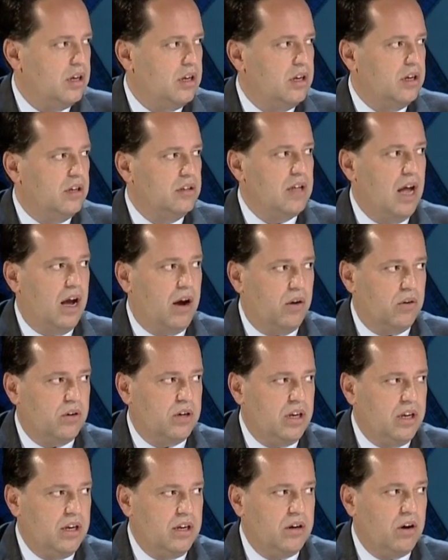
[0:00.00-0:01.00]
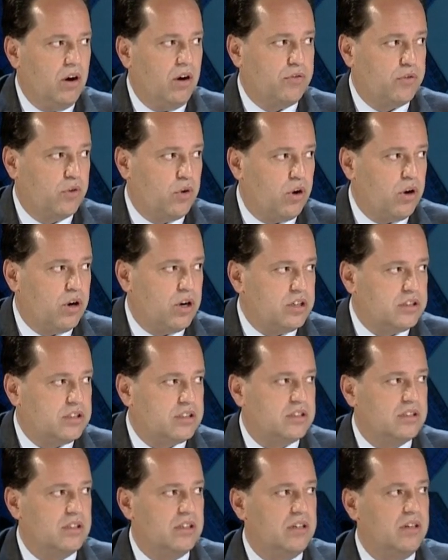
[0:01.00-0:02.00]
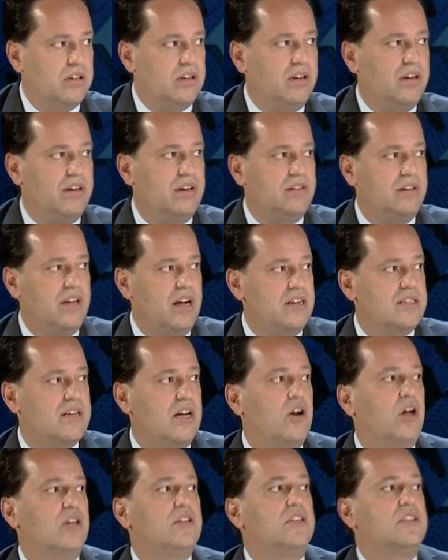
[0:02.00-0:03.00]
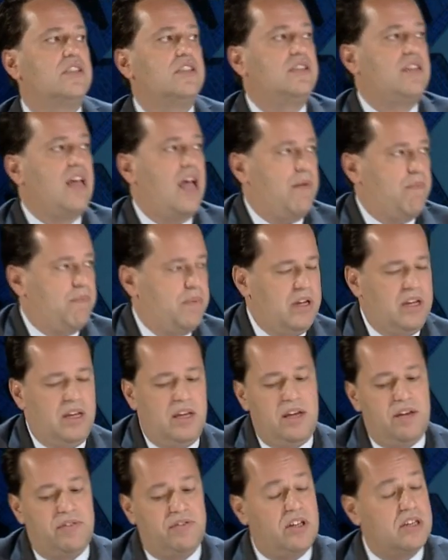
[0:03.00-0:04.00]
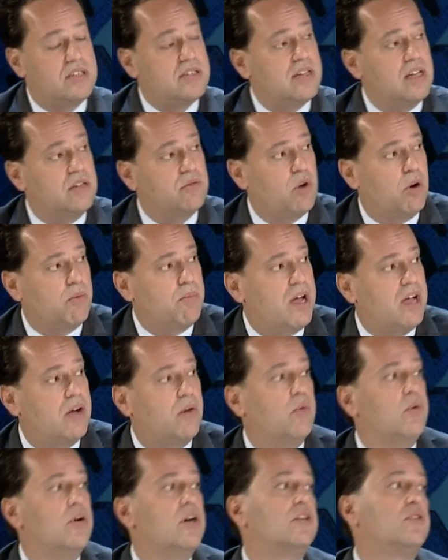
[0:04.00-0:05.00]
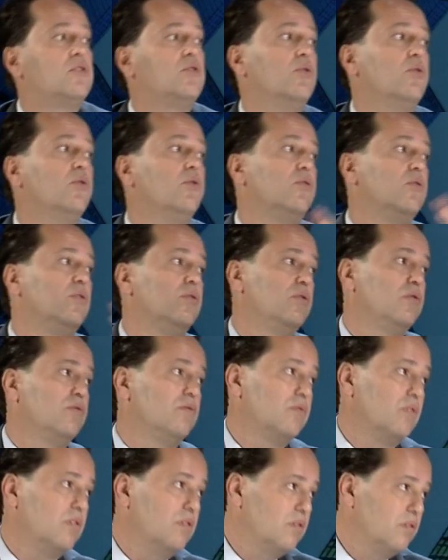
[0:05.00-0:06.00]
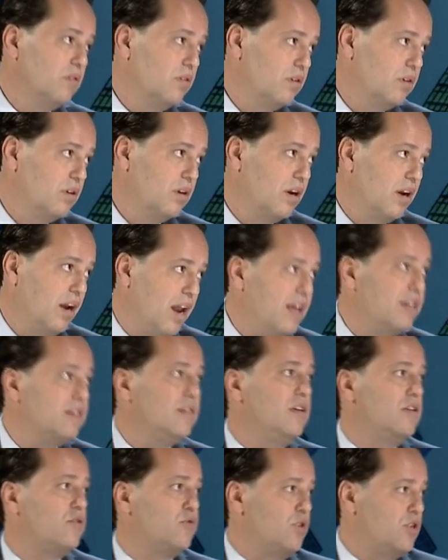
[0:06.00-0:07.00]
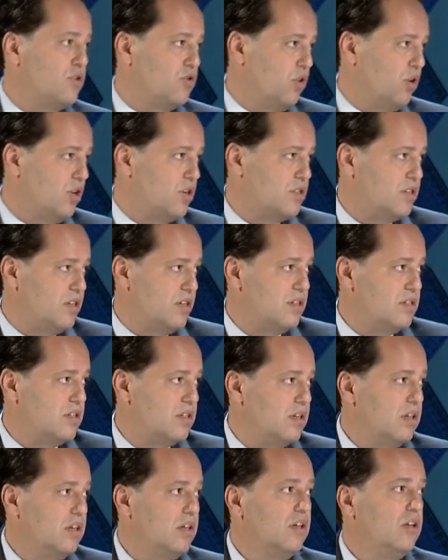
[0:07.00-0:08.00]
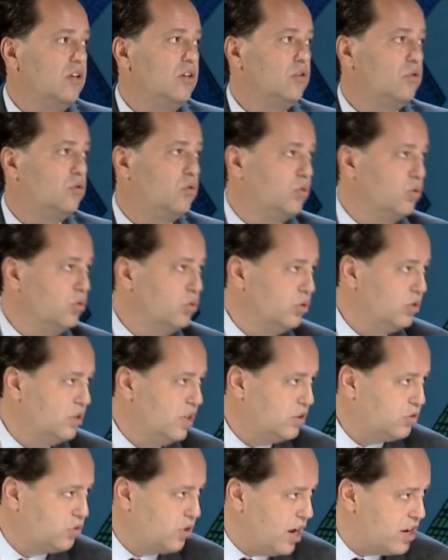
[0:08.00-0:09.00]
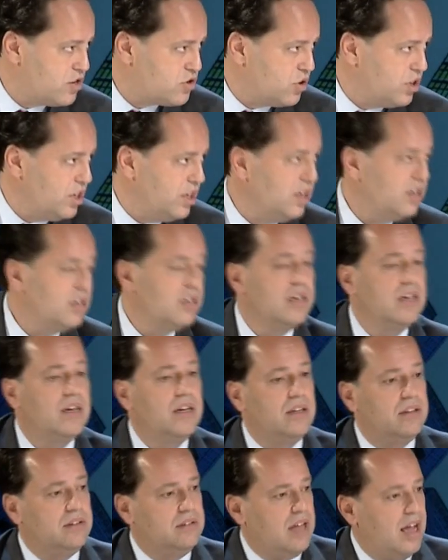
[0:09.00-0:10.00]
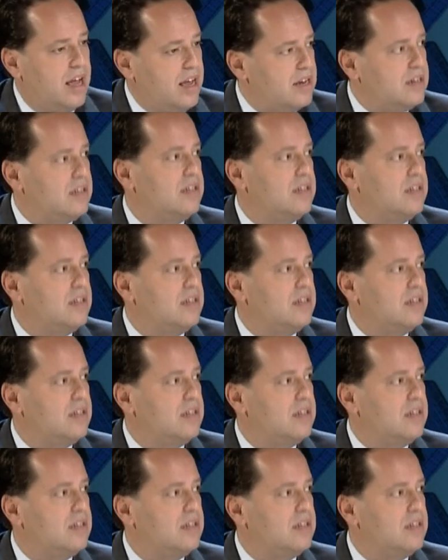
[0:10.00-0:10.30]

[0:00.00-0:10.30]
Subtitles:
Now, of course, there is another step. If the Central Bank were to lend these resources to the Treasury, then